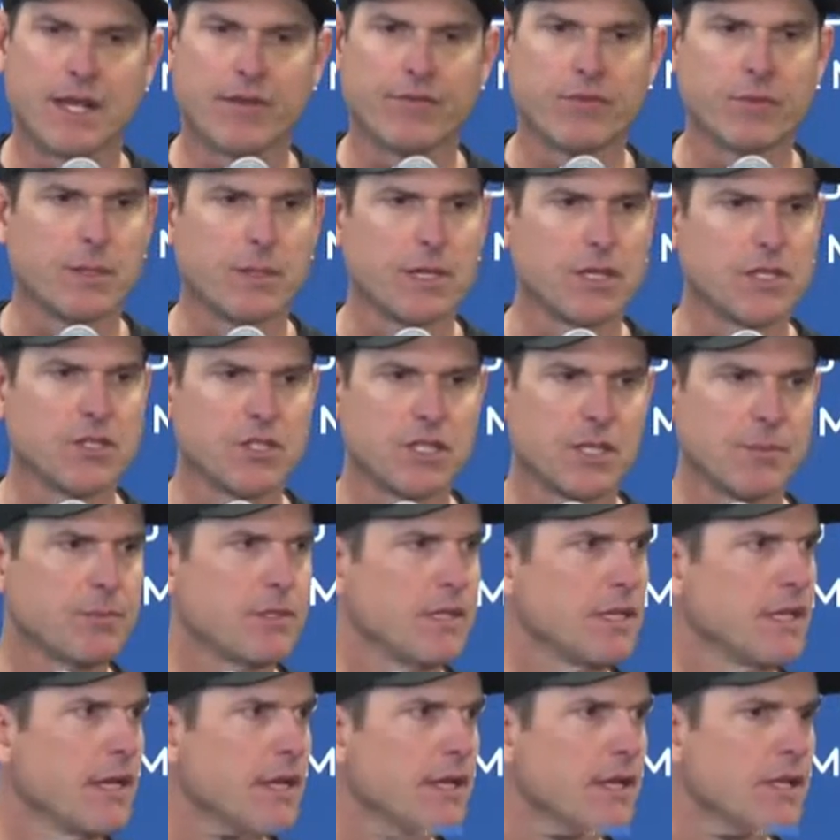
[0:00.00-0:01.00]
Everybody
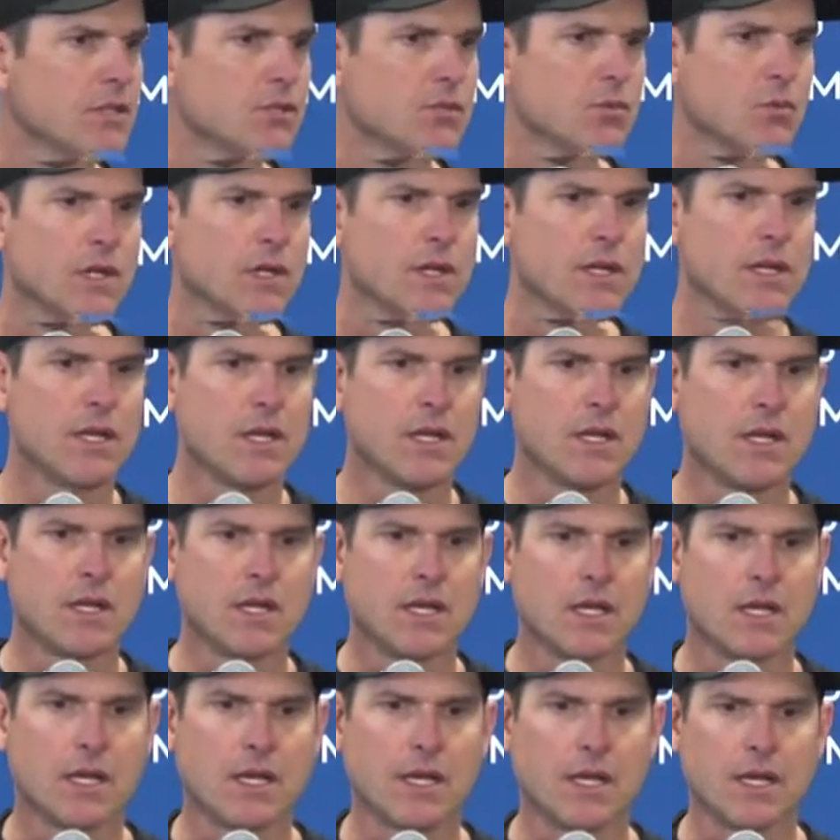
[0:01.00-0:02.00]
chipped in on this one
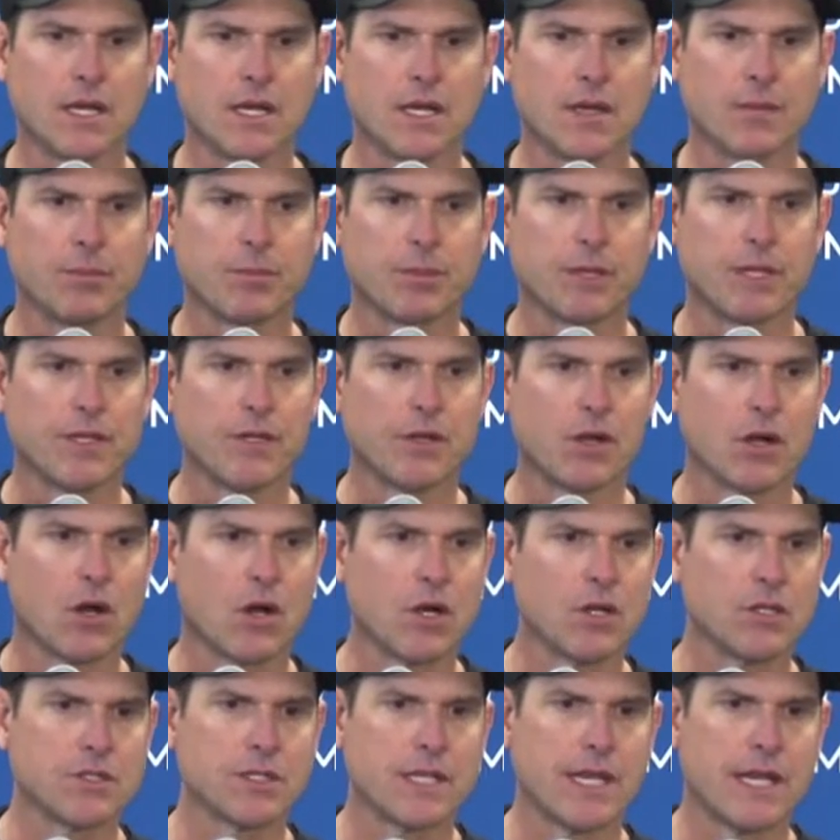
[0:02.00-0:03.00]
uh, played their
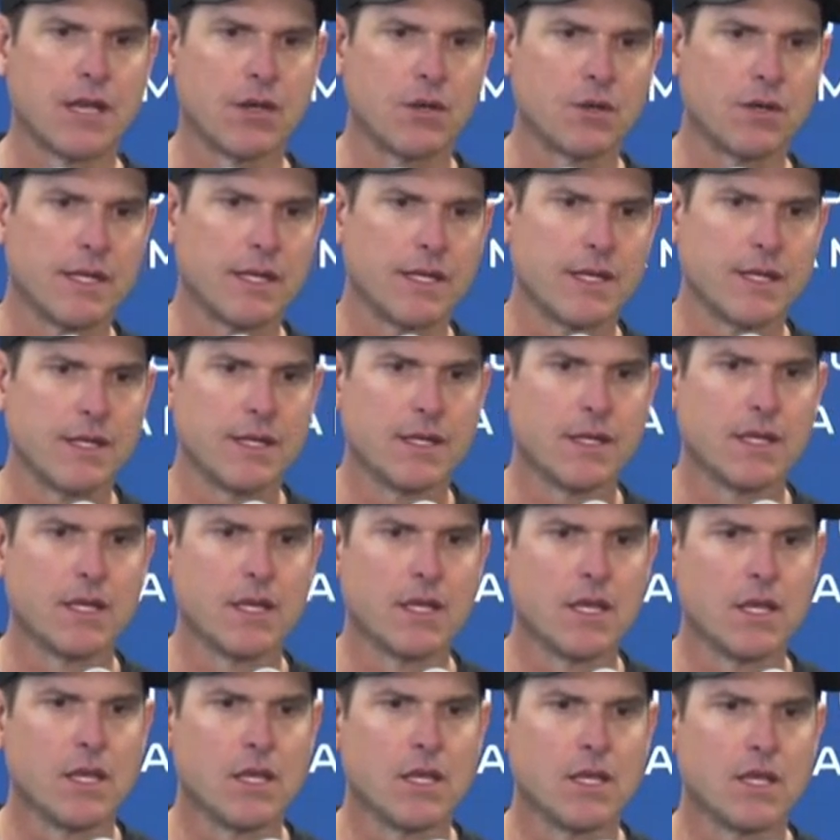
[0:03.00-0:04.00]
hearts out, and
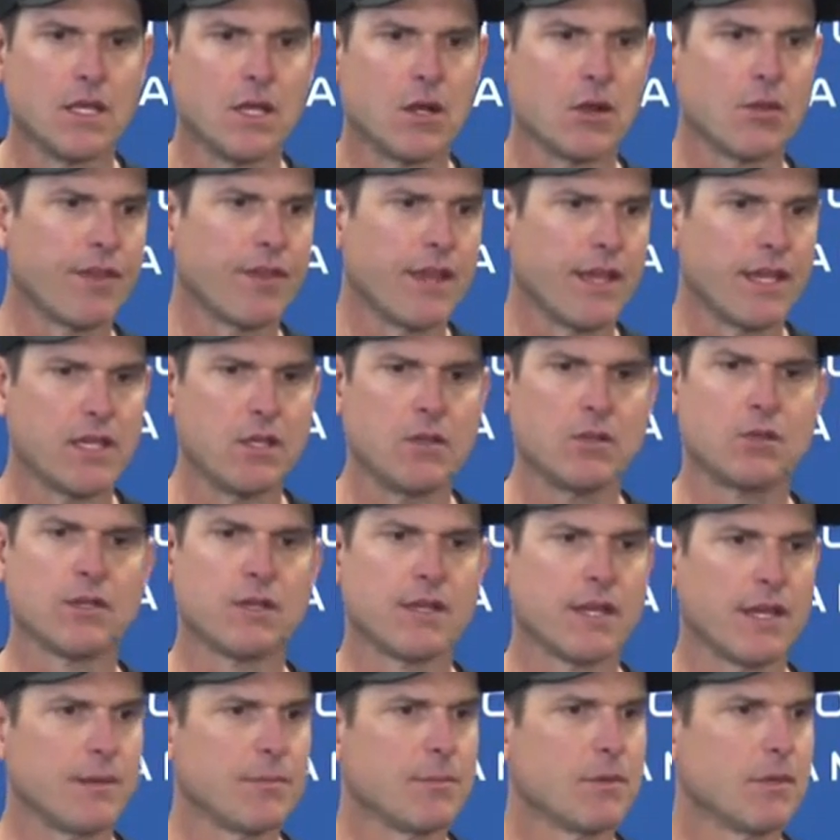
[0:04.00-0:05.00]
you know, thank you to
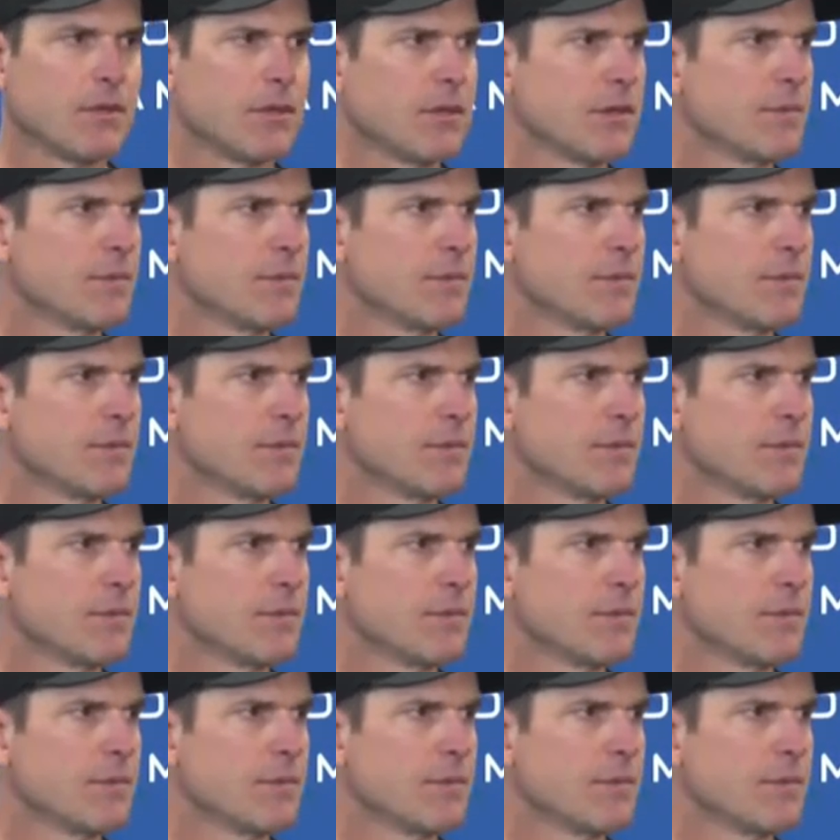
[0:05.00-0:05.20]
them.